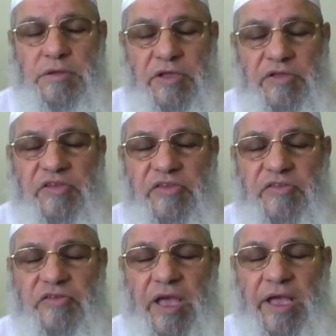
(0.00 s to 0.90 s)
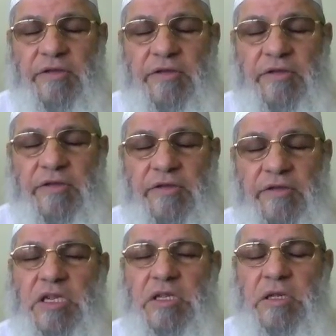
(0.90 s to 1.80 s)
This is
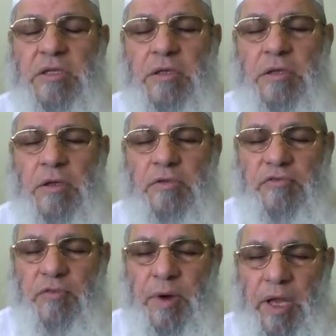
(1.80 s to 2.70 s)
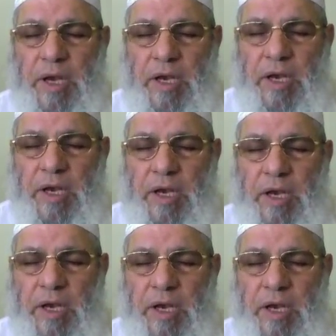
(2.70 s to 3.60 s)
elevation from Allah
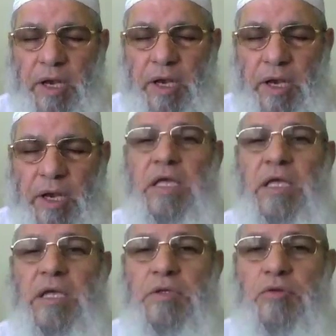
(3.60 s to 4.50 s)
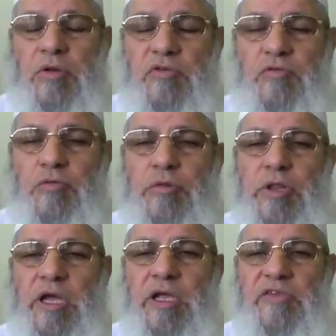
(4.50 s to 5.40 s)
subhanahu wa ta'ala to
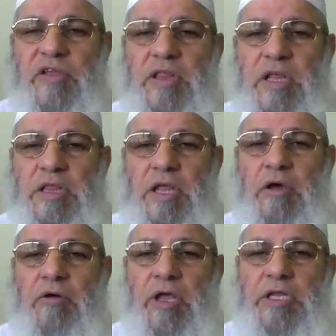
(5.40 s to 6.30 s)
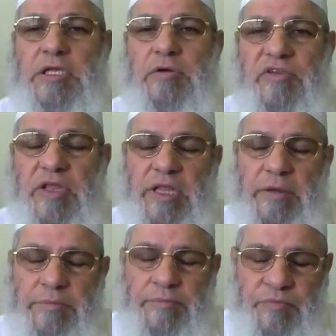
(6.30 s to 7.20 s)
Rasulullah sallallahu alayhi
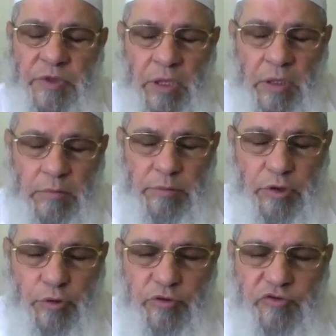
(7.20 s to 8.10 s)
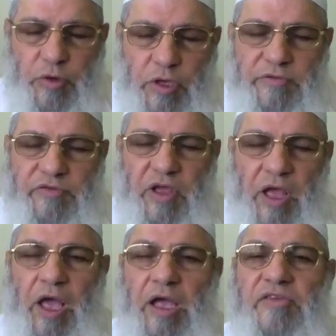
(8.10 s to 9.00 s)
wasallam because one of
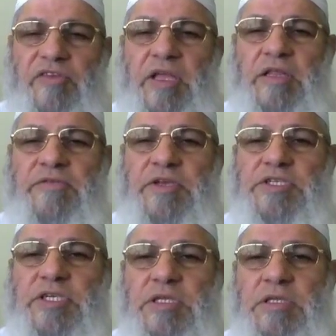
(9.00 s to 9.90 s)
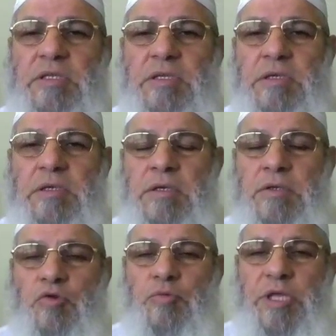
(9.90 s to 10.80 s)
the highest elevation
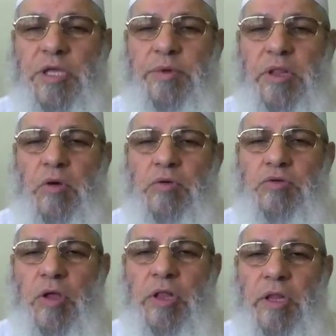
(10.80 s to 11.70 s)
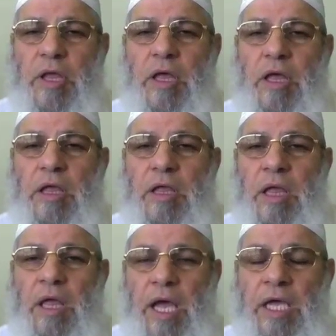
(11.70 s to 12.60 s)
to be belong to Allah
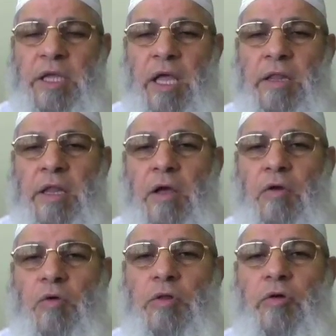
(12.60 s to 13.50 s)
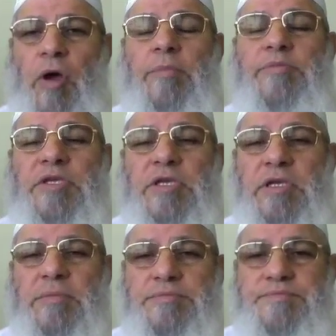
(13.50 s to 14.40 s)
and Allah call
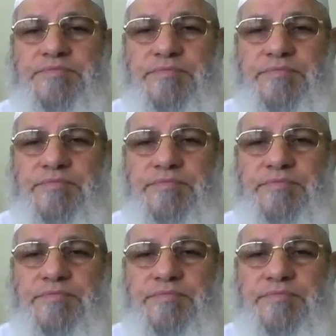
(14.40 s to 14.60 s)
abdi.